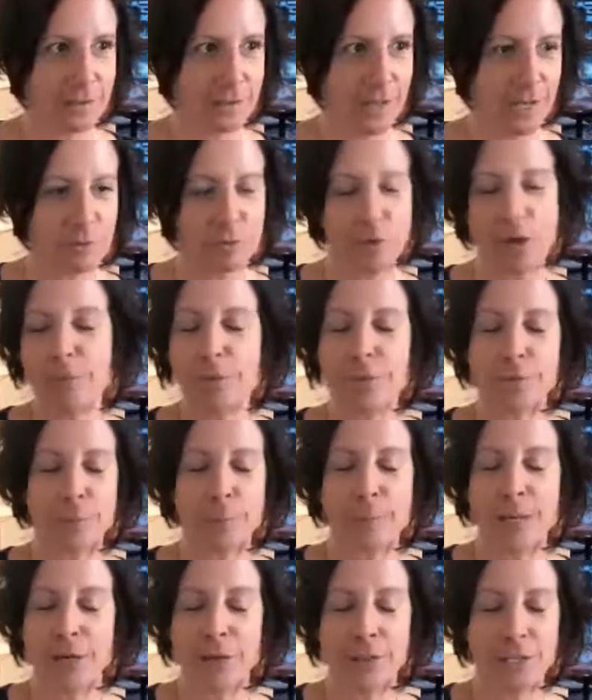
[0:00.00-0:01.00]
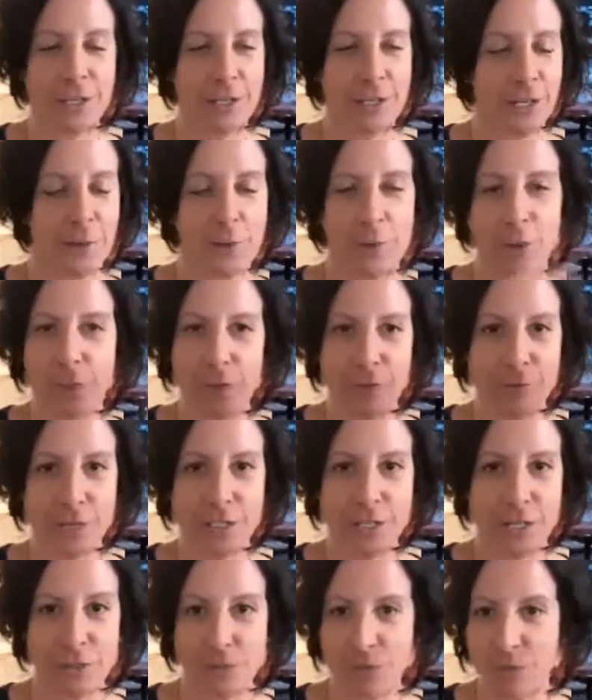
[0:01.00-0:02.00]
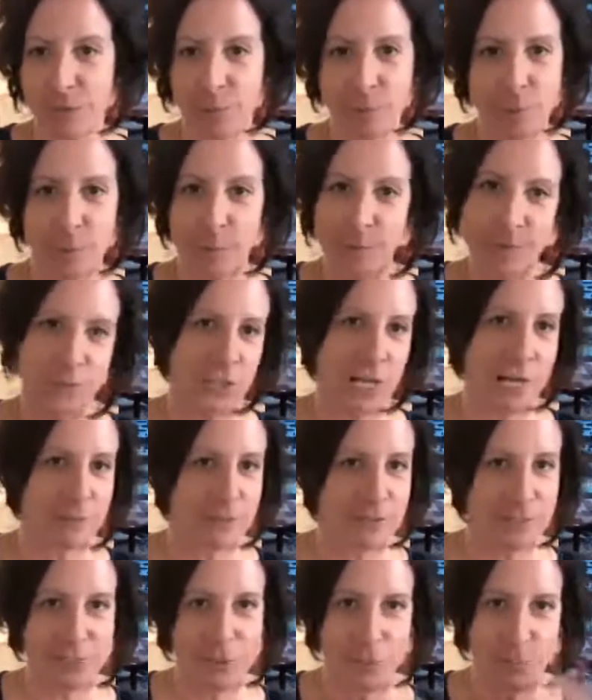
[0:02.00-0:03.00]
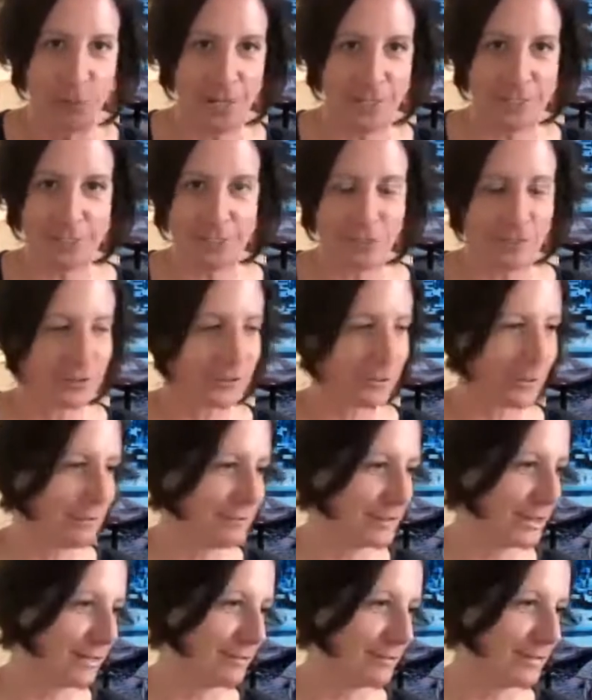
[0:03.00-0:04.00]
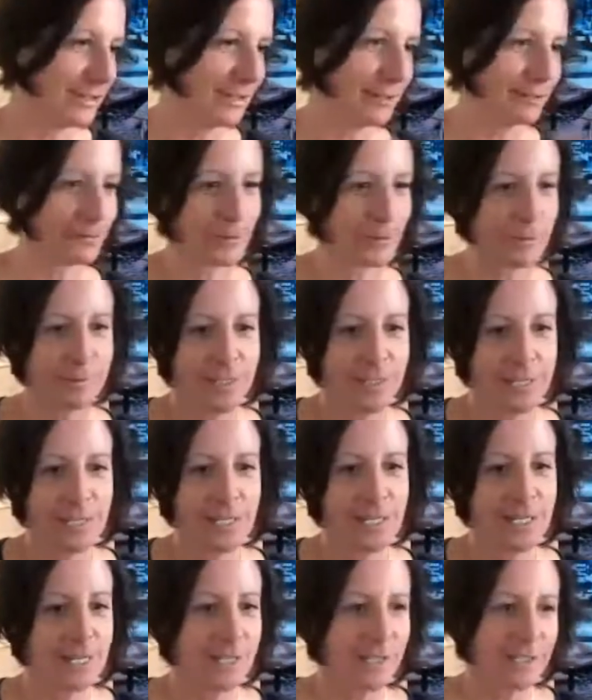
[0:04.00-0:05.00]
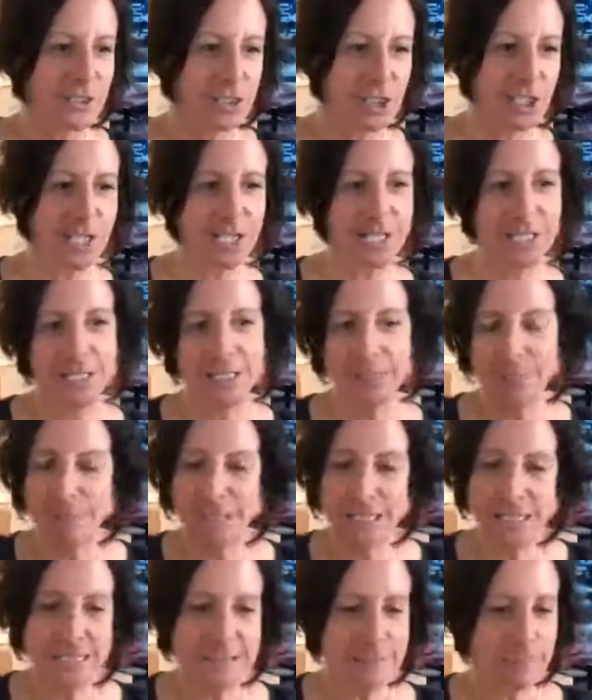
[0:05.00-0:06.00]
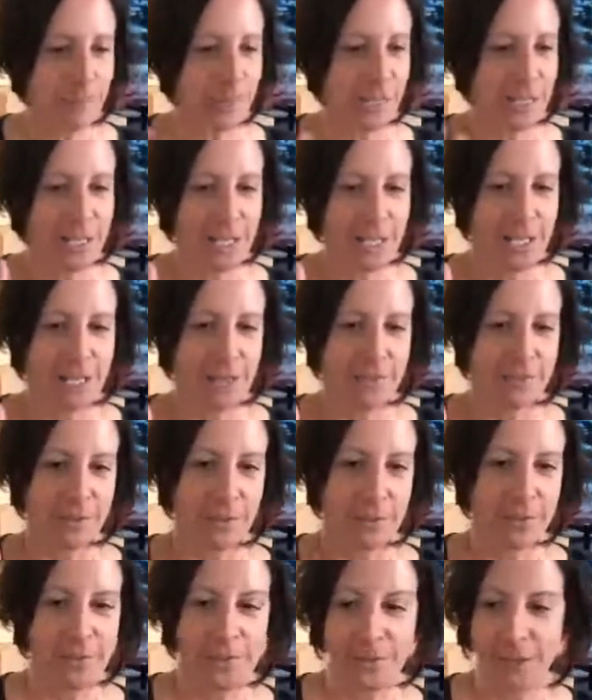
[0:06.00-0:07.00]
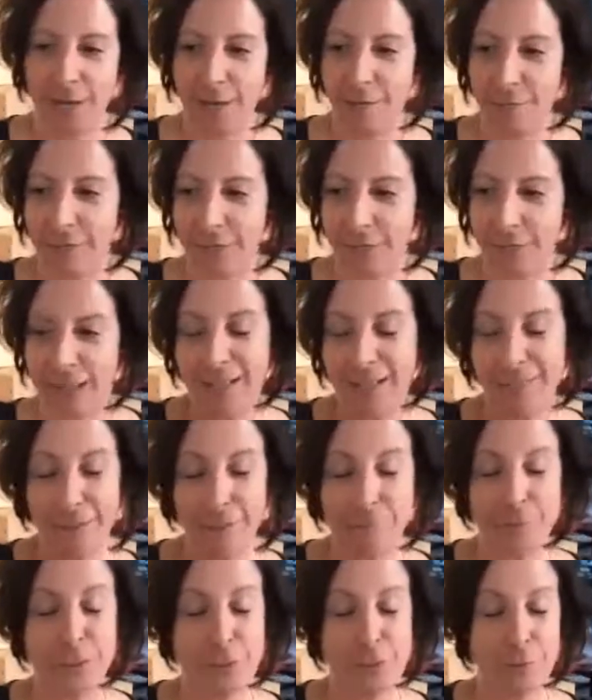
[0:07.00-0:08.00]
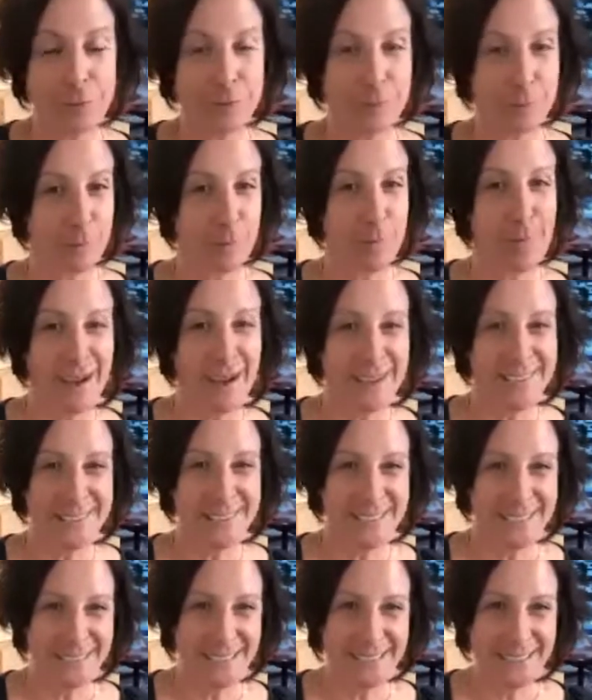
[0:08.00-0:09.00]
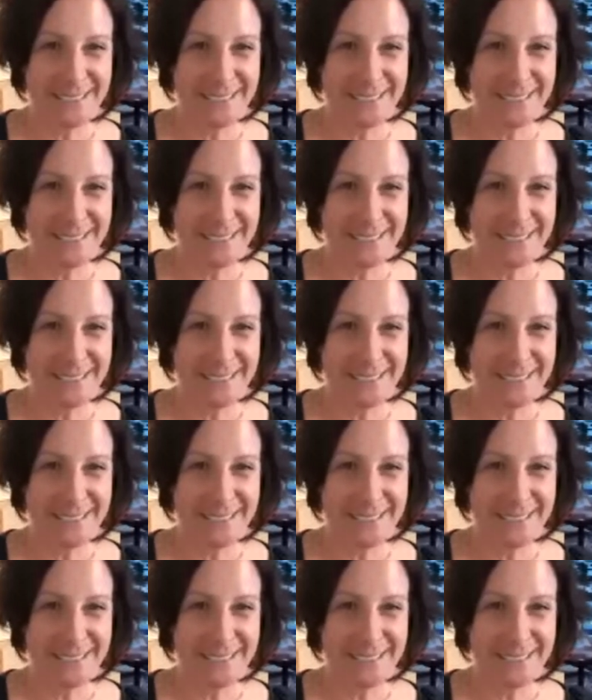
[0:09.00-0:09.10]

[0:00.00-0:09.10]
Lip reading: travel for Parallel, and I go all over the country and work with chefs to do wine dinners. So I've done everything from chicken and meats, but the thing that I love to do this with pasta,